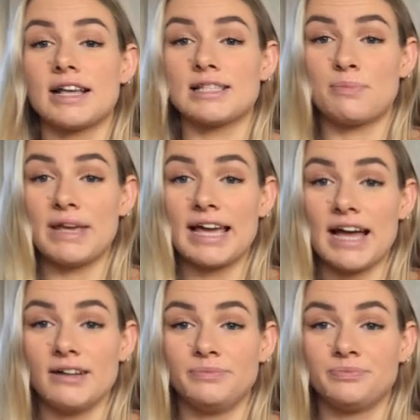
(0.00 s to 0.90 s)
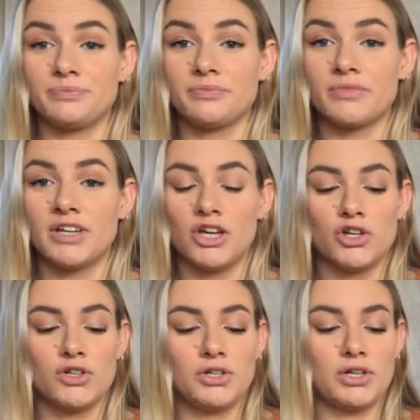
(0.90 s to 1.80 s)
speaker
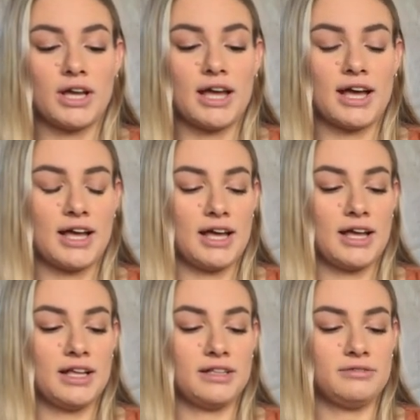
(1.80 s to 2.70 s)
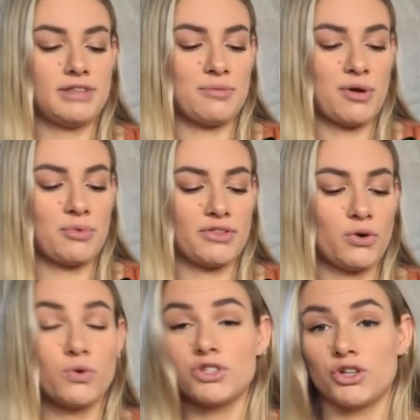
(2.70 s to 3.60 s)
that my brother
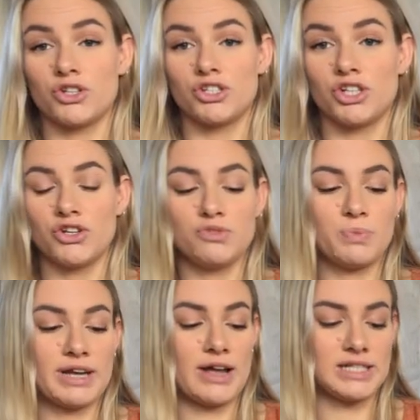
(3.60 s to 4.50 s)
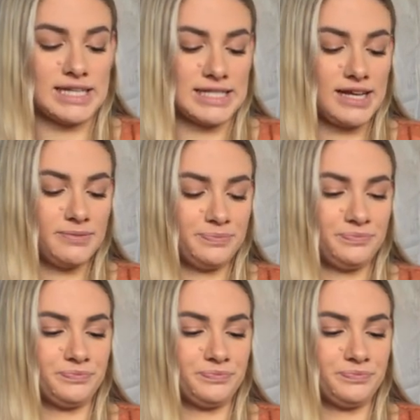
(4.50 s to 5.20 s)
also used to use but now doesn't.